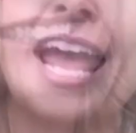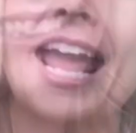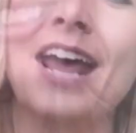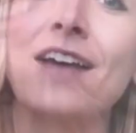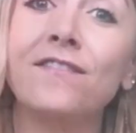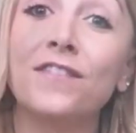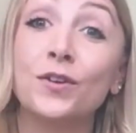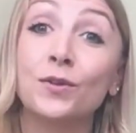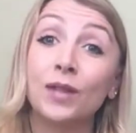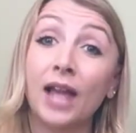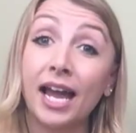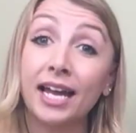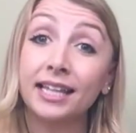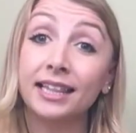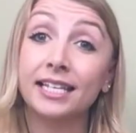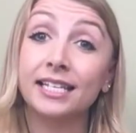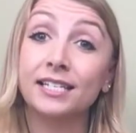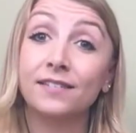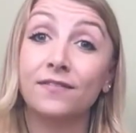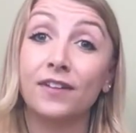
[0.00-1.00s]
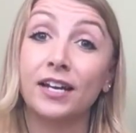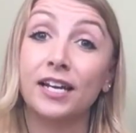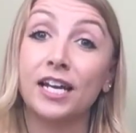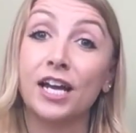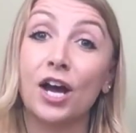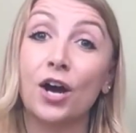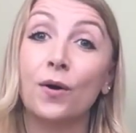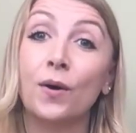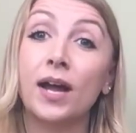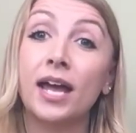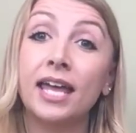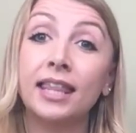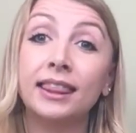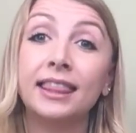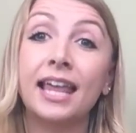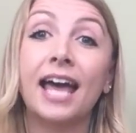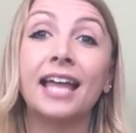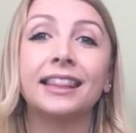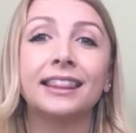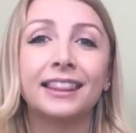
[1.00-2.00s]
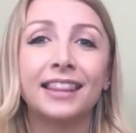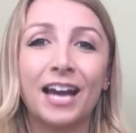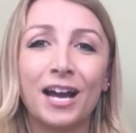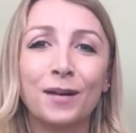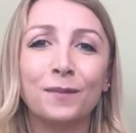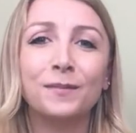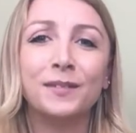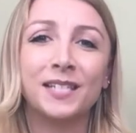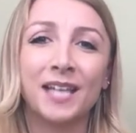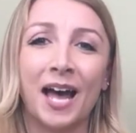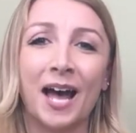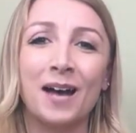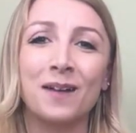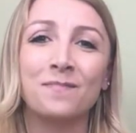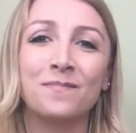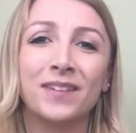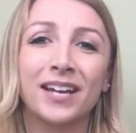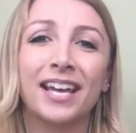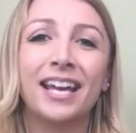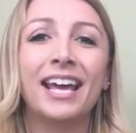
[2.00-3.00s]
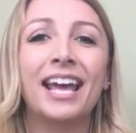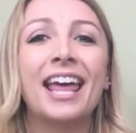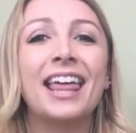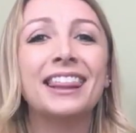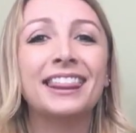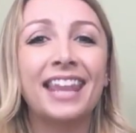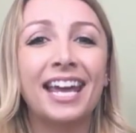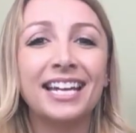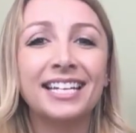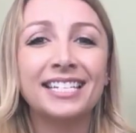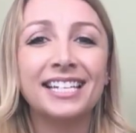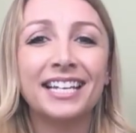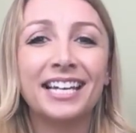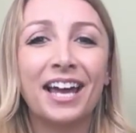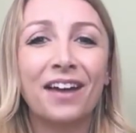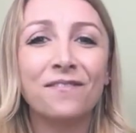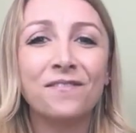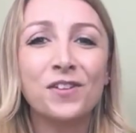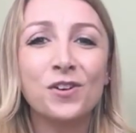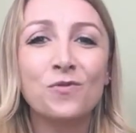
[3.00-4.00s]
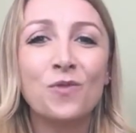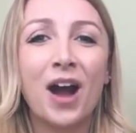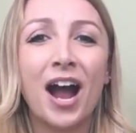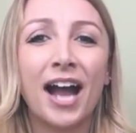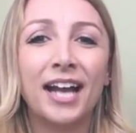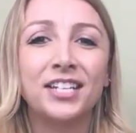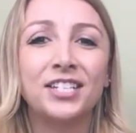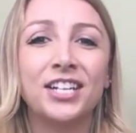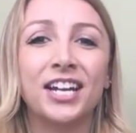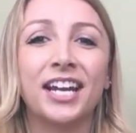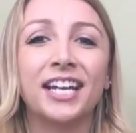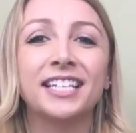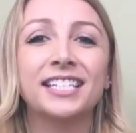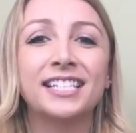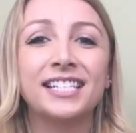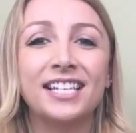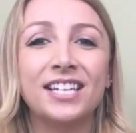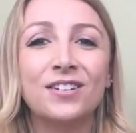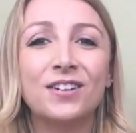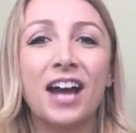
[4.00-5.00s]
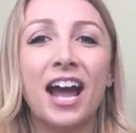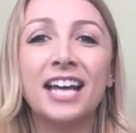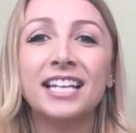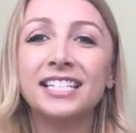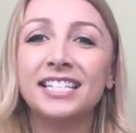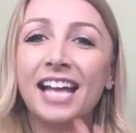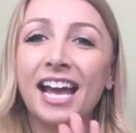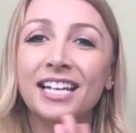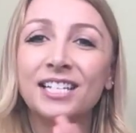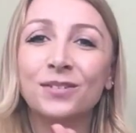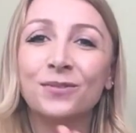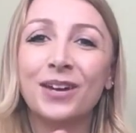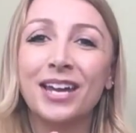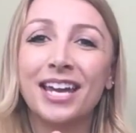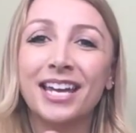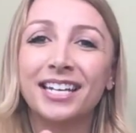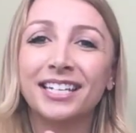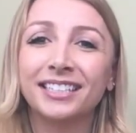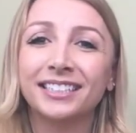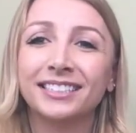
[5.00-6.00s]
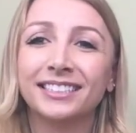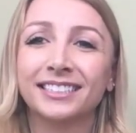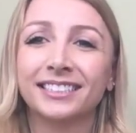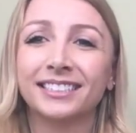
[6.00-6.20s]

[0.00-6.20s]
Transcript: If you like this video, hit that thumbs up. Thanks again for watching. See you guys next week.